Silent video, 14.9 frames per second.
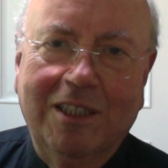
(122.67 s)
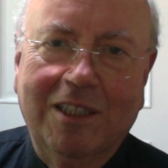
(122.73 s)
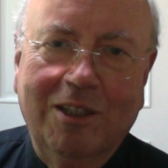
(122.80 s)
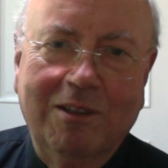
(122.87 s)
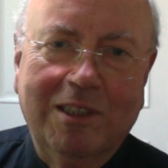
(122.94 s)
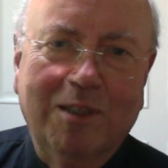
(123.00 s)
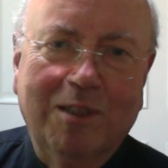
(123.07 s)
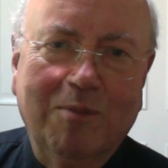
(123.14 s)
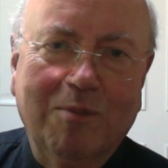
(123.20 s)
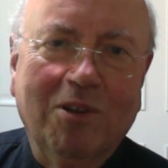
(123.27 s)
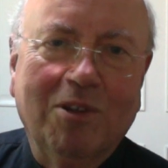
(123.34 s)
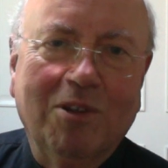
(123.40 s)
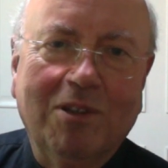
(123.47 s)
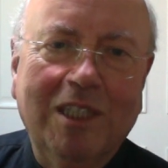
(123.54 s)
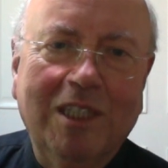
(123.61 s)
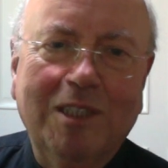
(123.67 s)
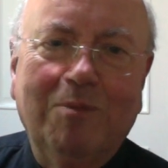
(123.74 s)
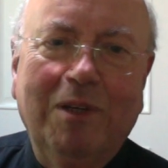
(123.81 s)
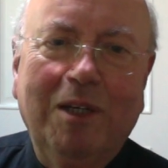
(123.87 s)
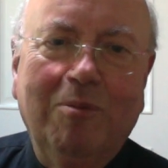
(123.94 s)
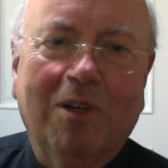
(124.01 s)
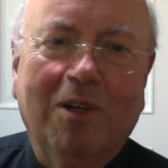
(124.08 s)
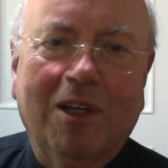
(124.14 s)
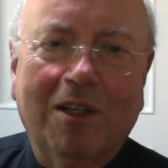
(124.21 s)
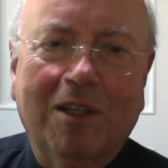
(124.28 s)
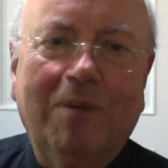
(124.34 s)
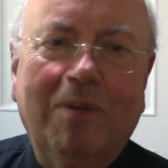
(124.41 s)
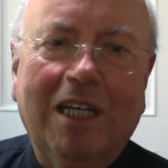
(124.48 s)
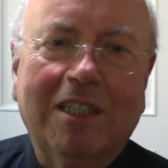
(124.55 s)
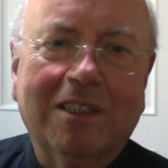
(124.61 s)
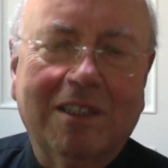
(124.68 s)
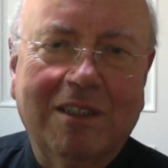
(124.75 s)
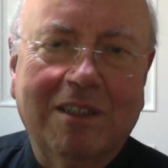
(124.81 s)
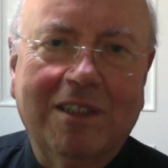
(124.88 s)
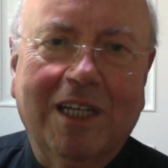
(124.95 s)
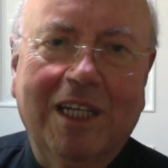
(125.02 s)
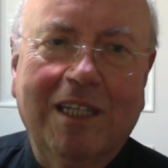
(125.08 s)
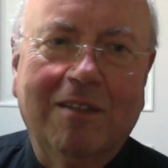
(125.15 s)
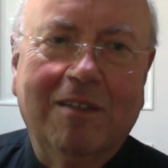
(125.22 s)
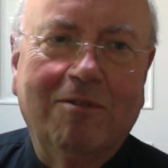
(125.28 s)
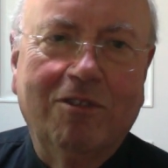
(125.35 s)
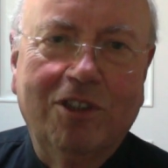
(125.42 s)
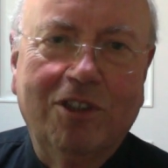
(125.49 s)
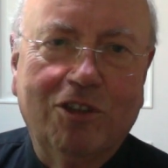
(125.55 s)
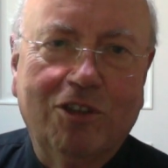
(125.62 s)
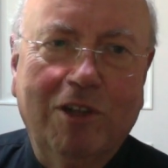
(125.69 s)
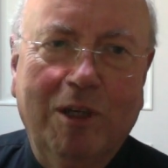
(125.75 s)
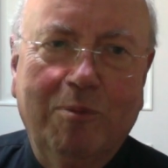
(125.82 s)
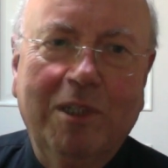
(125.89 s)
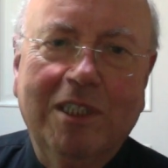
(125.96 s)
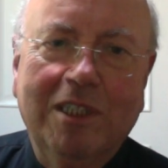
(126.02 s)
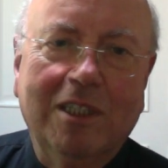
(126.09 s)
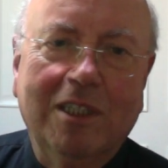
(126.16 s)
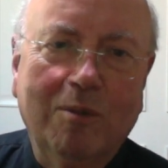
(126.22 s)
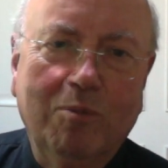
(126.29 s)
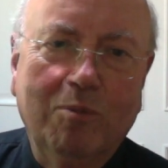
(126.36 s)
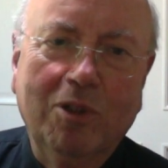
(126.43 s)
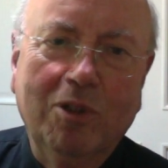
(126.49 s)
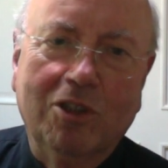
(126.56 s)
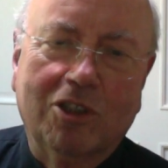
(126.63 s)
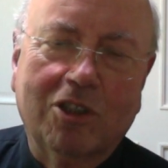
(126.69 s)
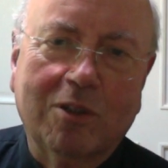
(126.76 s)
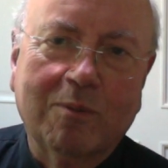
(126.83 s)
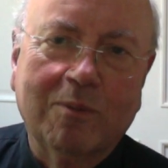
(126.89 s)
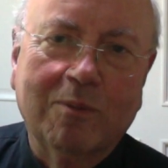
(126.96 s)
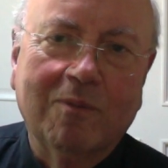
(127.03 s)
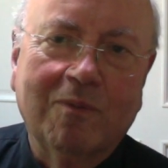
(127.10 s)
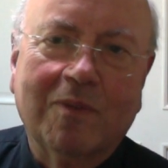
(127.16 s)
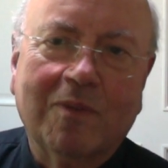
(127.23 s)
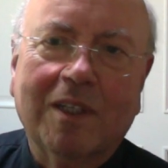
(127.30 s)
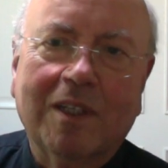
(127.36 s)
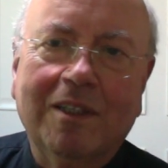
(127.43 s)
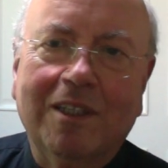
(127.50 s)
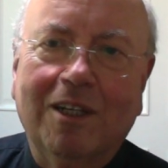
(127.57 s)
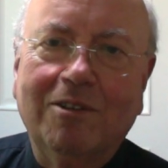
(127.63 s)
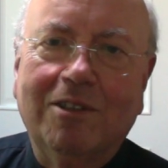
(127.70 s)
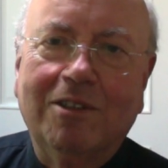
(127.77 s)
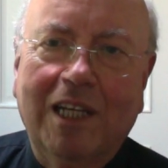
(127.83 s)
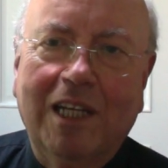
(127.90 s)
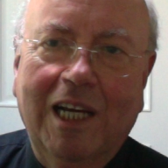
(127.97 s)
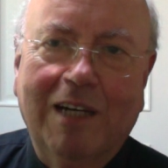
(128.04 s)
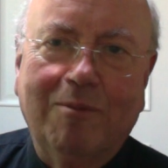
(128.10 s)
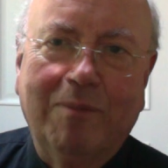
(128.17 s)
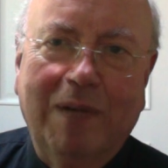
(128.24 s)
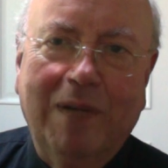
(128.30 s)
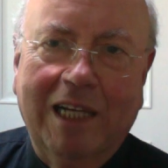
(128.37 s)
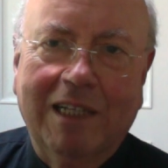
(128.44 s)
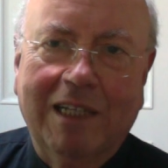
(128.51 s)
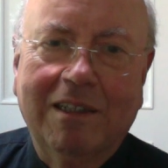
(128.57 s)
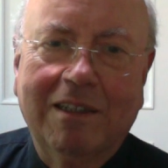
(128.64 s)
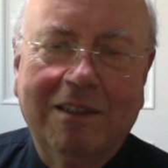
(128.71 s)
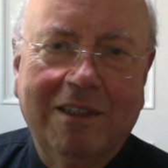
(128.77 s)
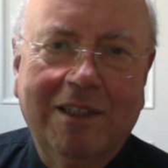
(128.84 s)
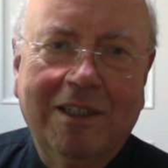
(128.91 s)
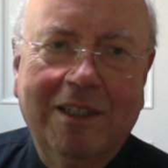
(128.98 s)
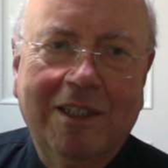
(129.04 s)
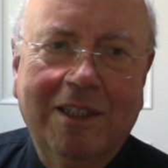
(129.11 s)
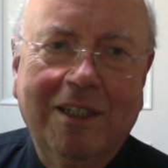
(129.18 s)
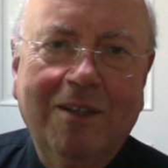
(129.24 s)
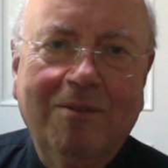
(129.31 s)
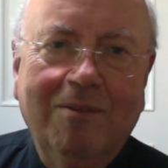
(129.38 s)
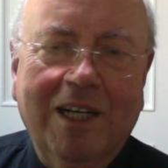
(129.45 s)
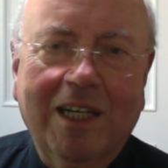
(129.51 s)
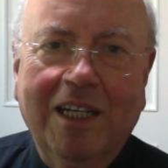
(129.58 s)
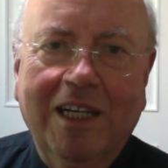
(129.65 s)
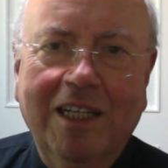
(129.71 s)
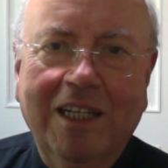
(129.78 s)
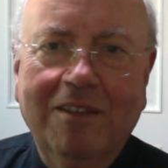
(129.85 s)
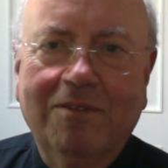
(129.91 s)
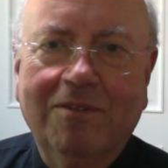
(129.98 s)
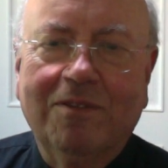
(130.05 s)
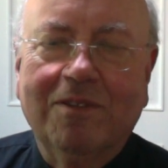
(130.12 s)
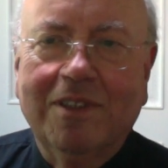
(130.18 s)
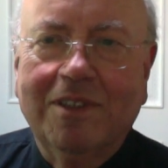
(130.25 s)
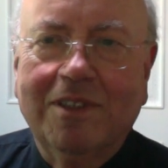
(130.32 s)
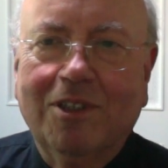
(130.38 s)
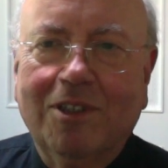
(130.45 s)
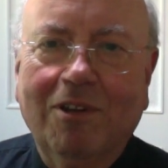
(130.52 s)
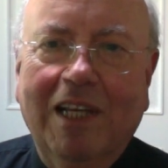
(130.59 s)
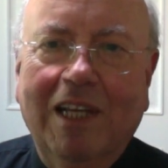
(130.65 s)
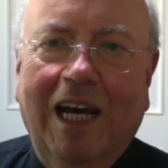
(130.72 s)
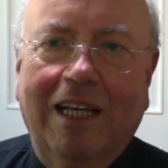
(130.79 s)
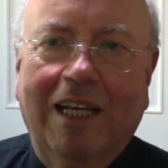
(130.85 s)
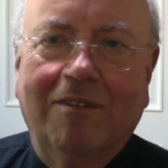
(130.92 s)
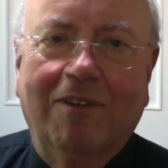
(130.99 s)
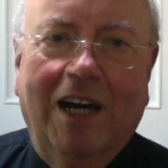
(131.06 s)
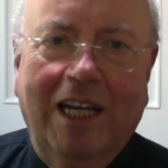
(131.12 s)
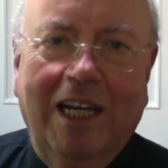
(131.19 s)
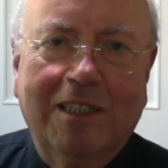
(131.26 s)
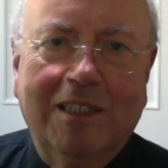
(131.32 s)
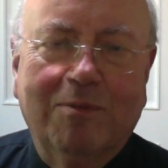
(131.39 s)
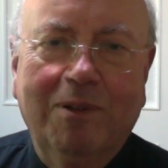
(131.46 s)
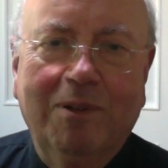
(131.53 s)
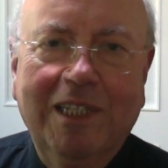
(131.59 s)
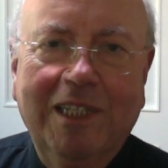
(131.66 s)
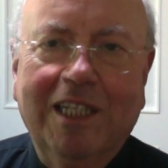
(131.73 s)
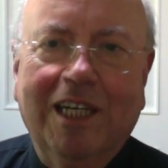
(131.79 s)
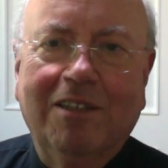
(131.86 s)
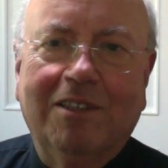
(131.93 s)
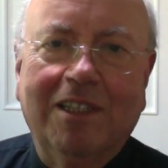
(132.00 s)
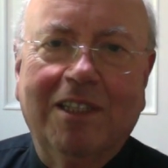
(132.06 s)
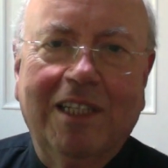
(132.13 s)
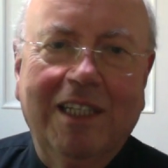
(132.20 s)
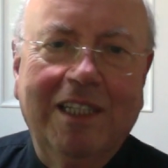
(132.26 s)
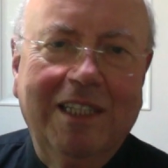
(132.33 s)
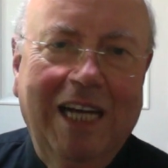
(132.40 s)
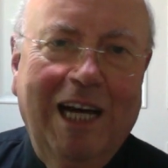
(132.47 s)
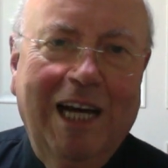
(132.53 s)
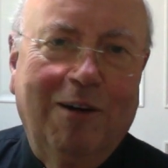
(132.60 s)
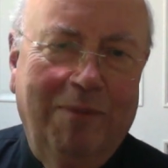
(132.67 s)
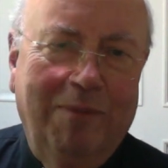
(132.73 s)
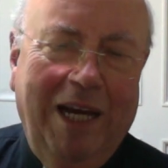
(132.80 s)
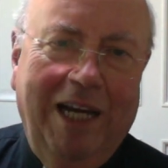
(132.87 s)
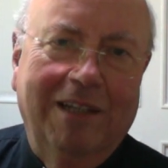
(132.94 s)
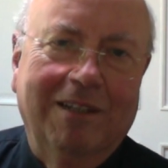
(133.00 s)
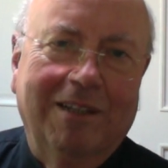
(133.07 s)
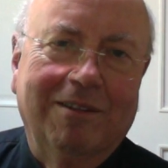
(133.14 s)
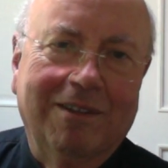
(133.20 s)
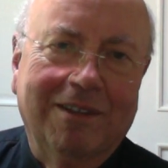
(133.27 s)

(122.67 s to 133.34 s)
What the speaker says: do is to put all these people on a bus and take them for a trip into the bush, go to the outback." Well, I kind of took that advice, but we didn't go to the outback.